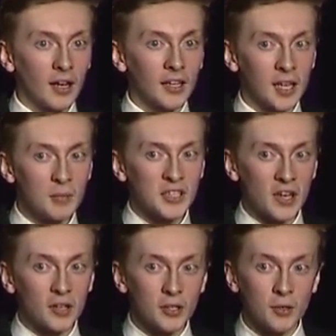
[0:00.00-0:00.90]
and let me
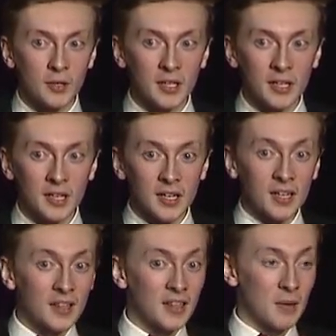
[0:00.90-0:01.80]
tell you
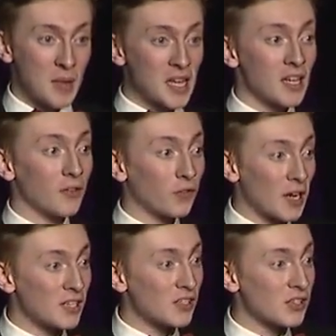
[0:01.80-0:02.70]
that making
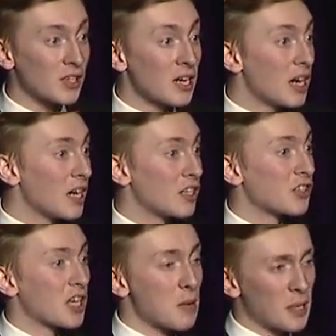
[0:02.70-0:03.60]
friends and
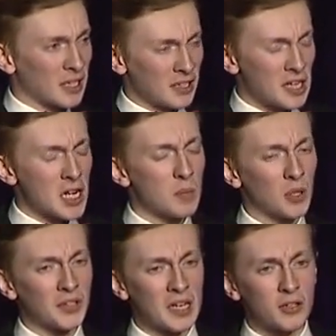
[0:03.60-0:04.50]
escaping the
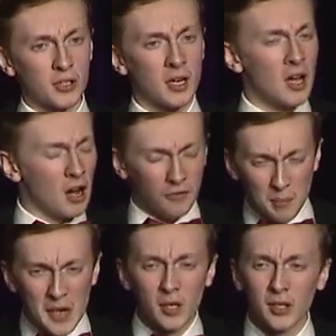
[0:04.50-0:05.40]
terrible danger of
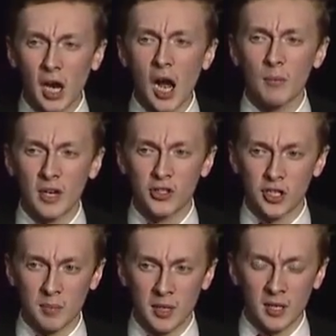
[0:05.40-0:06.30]
mere
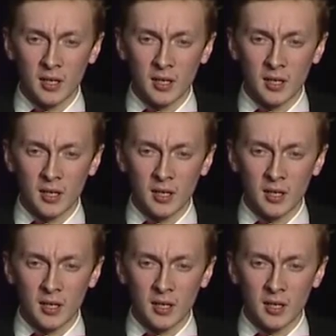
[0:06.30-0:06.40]
comradeship